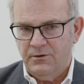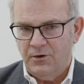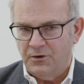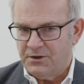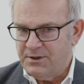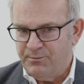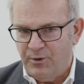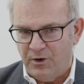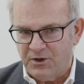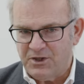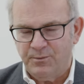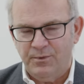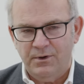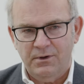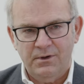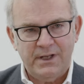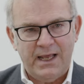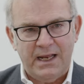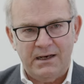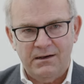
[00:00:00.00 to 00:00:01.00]
not
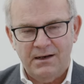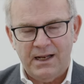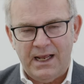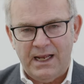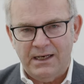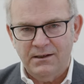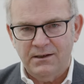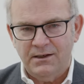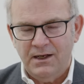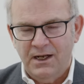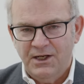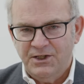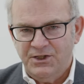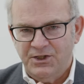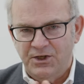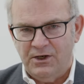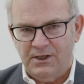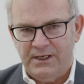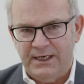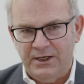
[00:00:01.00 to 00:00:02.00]
impossible, and
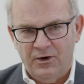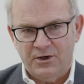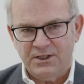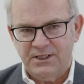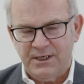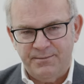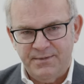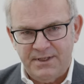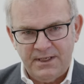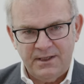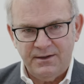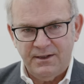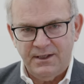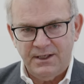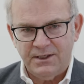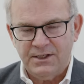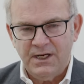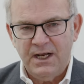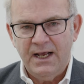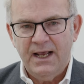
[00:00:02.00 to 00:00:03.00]
certainly not something
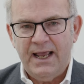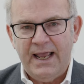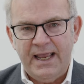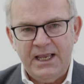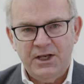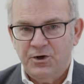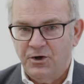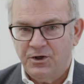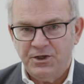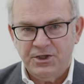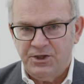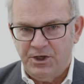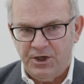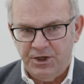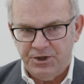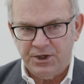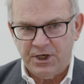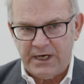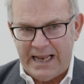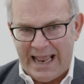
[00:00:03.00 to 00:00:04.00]
that a good
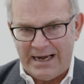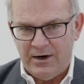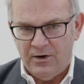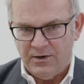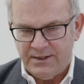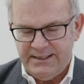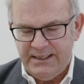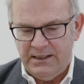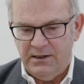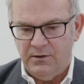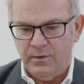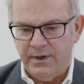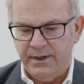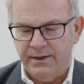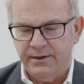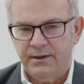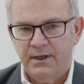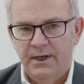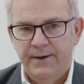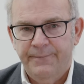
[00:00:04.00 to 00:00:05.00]
surgeon cannot deal
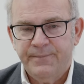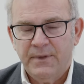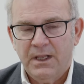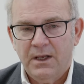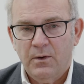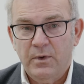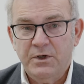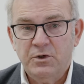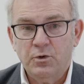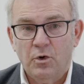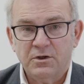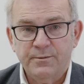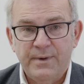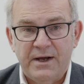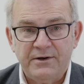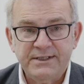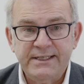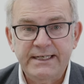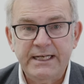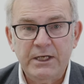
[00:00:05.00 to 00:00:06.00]
with. We talked
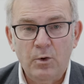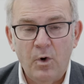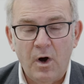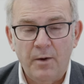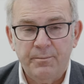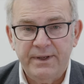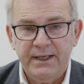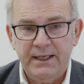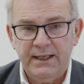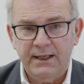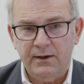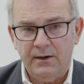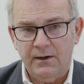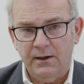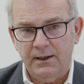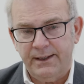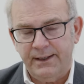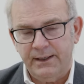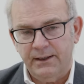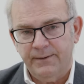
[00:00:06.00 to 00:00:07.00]
about TURP
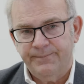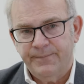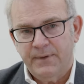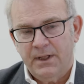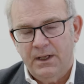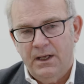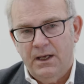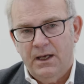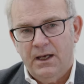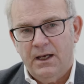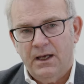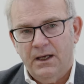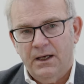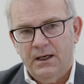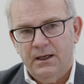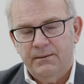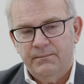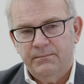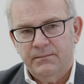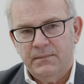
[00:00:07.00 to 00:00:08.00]
earlier.
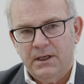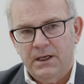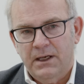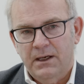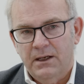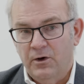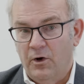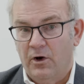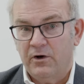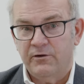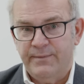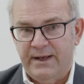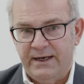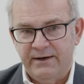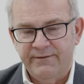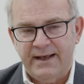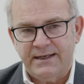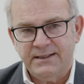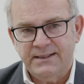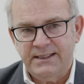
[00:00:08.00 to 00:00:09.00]
A lot of
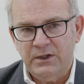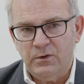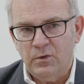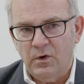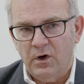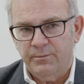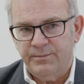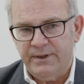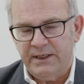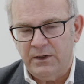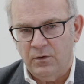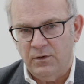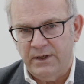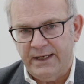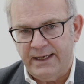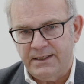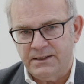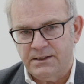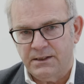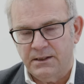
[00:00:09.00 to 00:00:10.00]
men have had TURP or
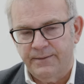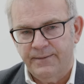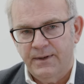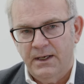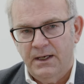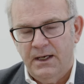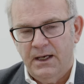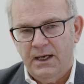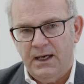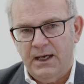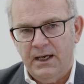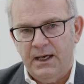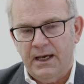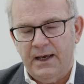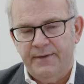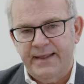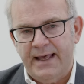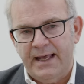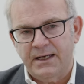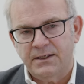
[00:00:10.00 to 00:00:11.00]
laser,
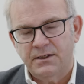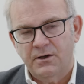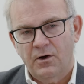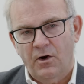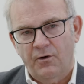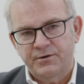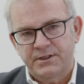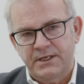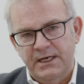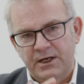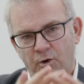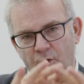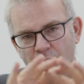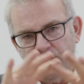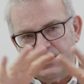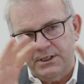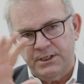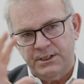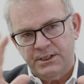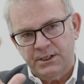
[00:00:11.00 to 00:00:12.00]
and that obviously
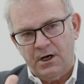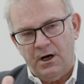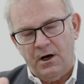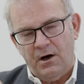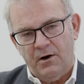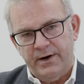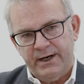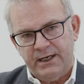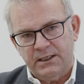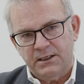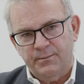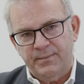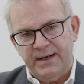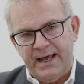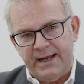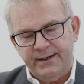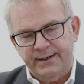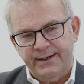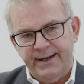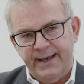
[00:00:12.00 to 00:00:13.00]
causes scarring at the
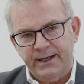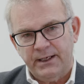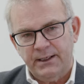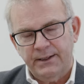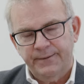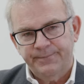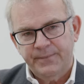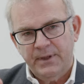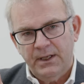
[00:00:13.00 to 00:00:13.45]
bladder neck.